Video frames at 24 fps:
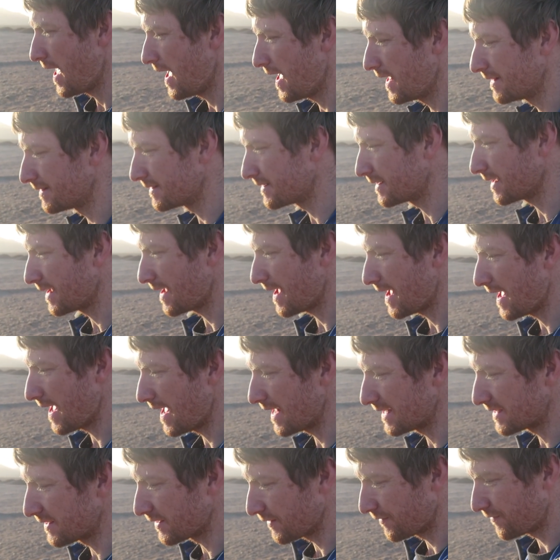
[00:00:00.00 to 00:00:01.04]
And
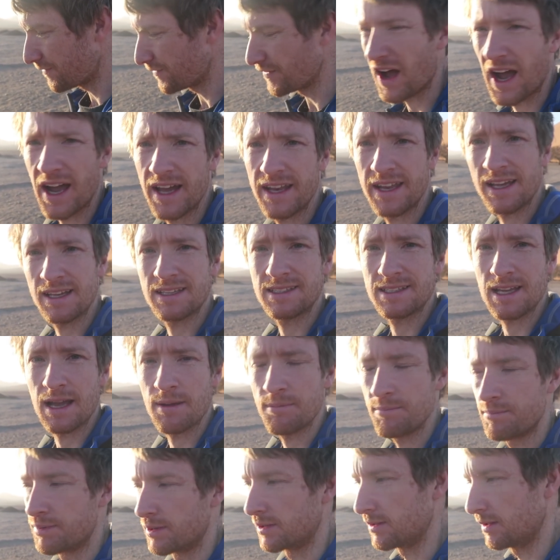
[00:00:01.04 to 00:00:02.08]
it's a fine
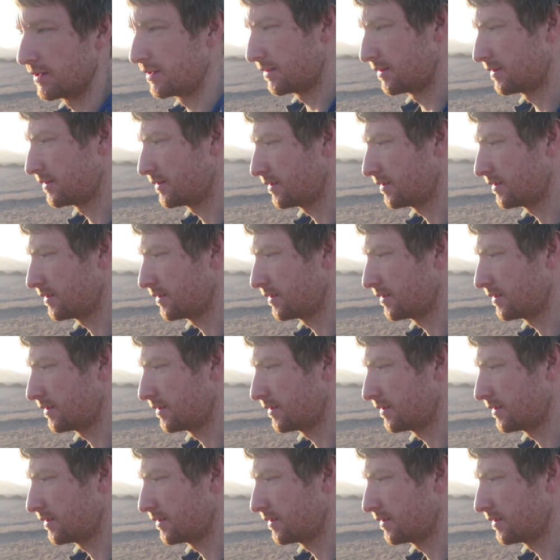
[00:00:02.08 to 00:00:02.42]
example